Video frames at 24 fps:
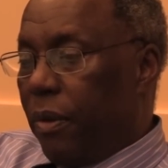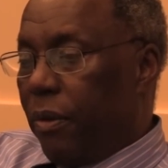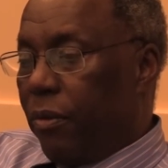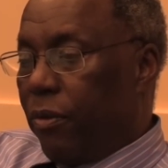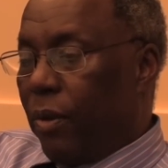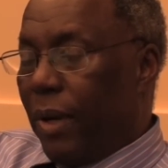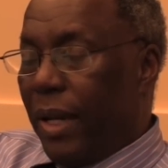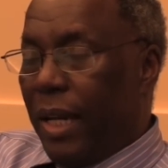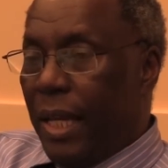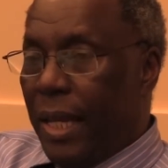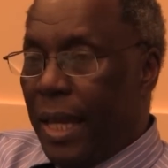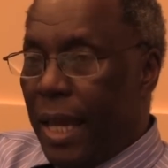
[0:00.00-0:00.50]

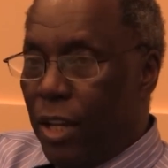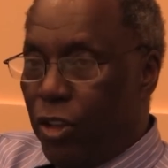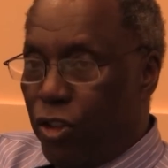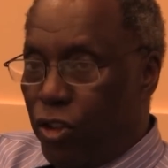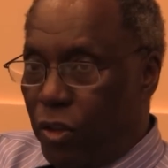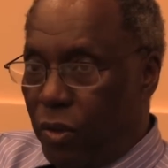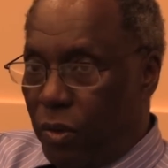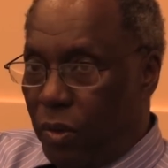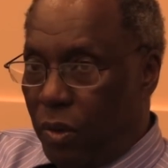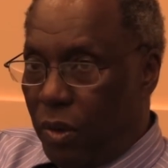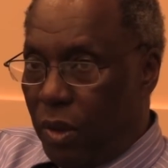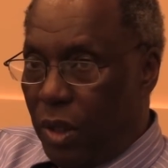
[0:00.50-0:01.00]

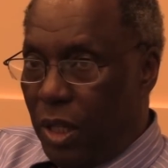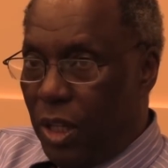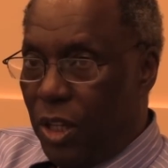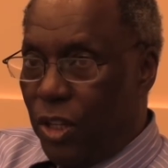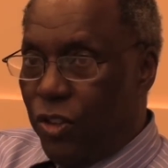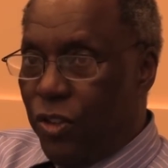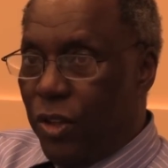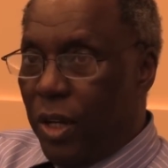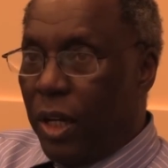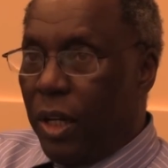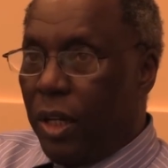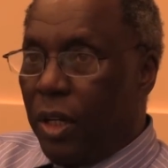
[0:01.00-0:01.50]
radiation
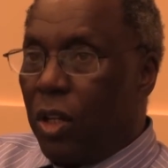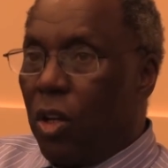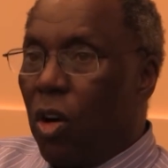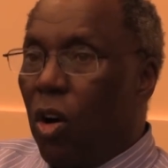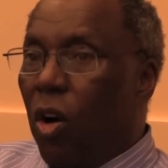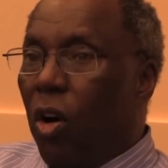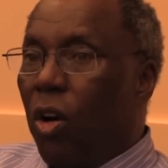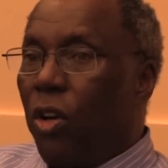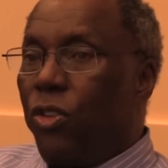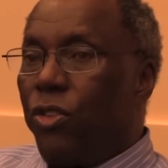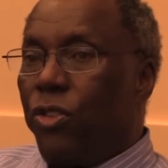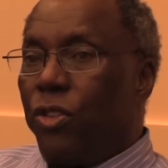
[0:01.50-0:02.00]
is that it
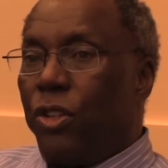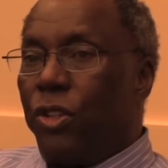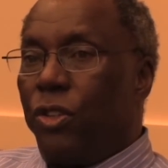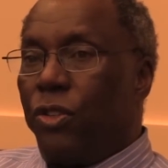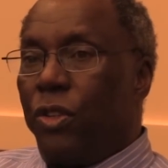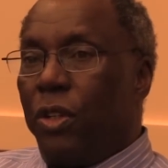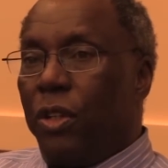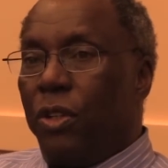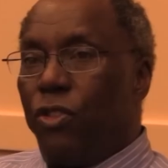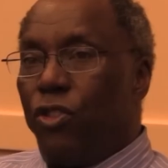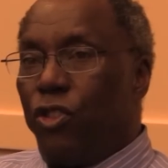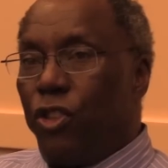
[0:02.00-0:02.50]

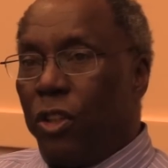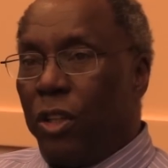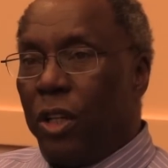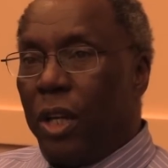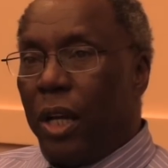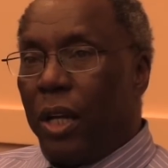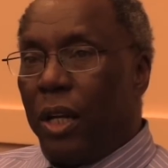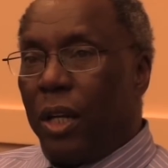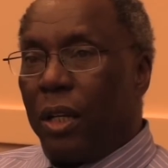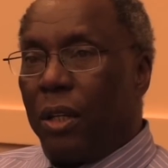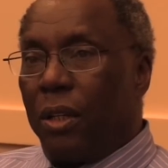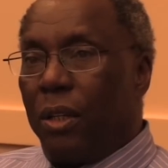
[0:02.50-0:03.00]
causes
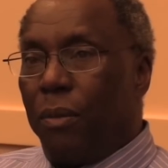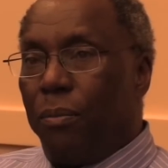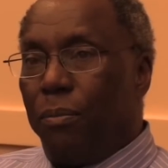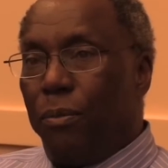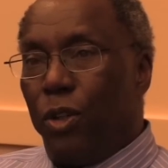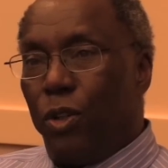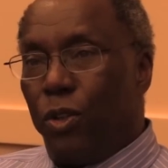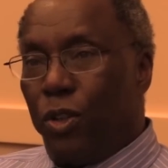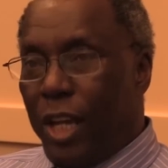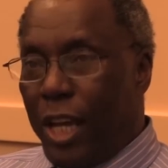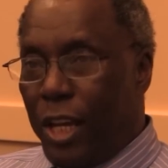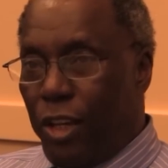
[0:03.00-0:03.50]
genetic
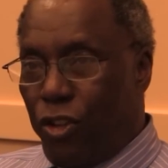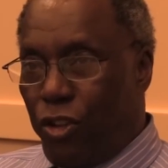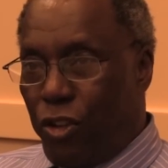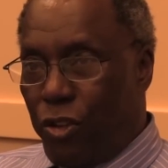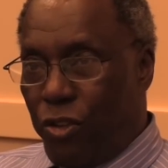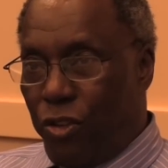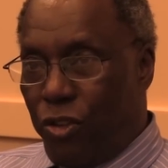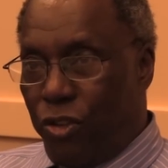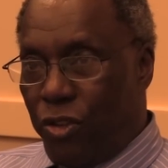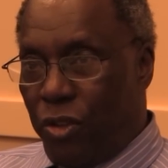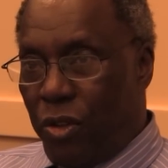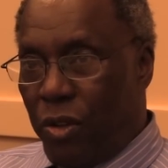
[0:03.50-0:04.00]

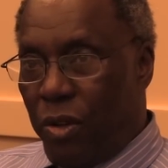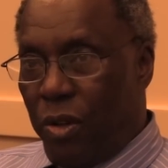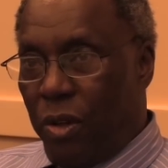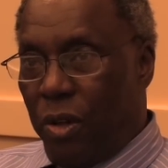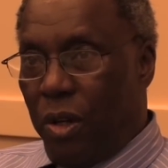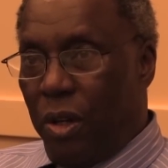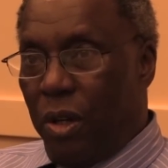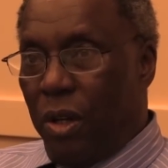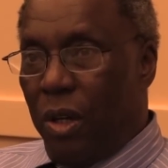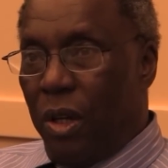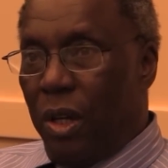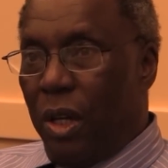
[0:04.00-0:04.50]
mutations,
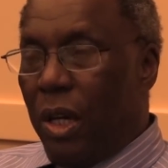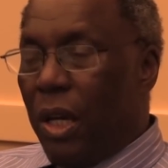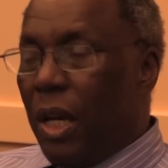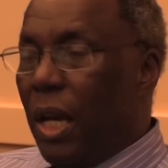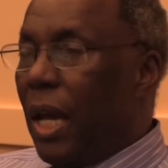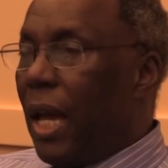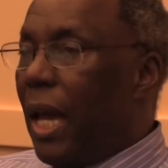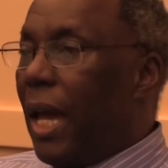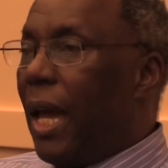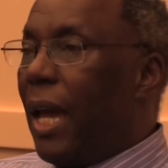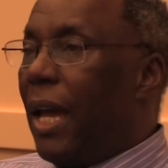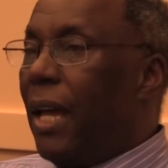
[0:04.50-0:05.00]

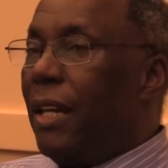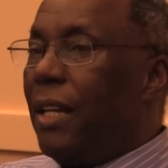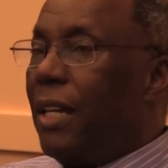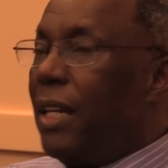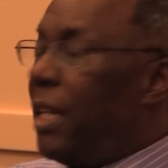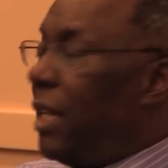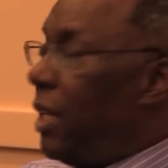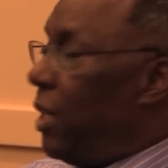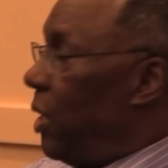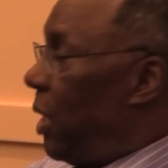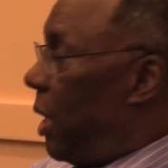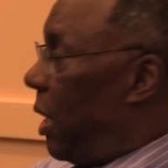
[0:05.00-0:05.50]

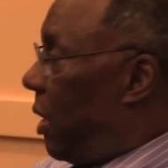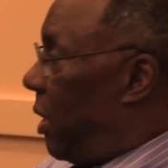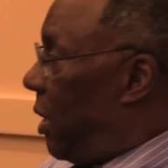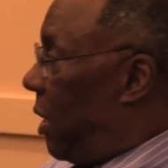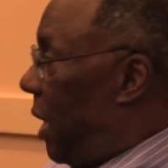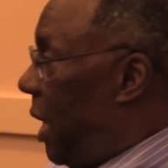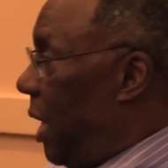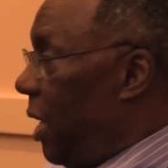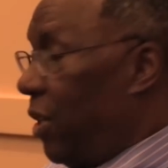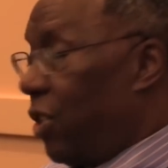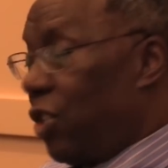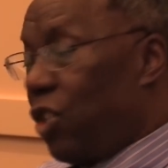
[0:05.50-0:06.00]
and
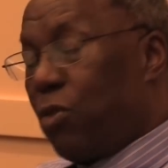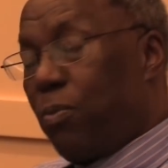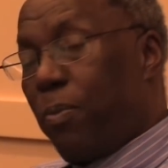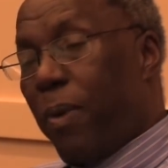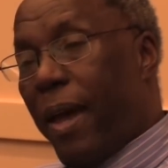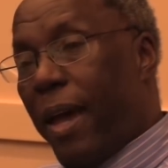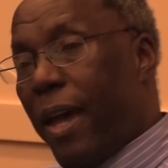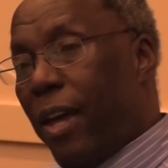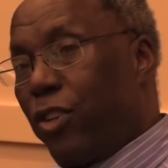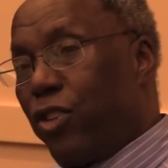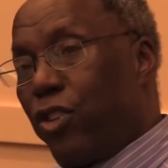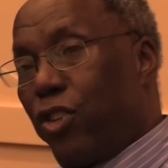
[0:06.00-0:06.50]
indeed is
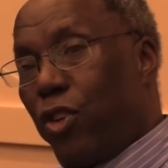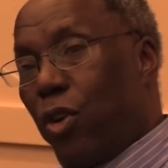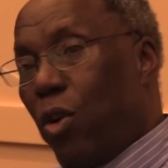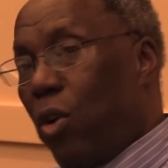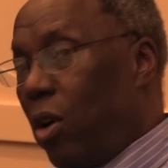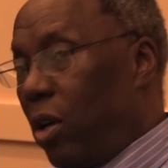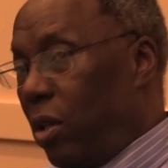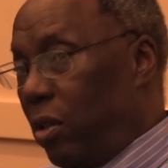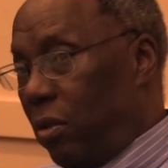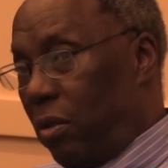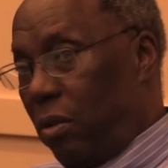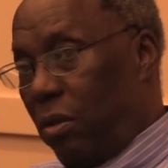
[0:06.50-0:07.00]
passed
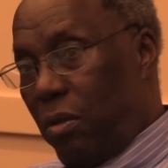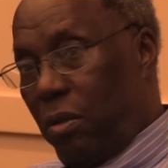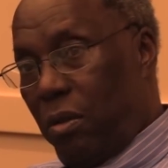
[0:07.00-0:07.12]
on.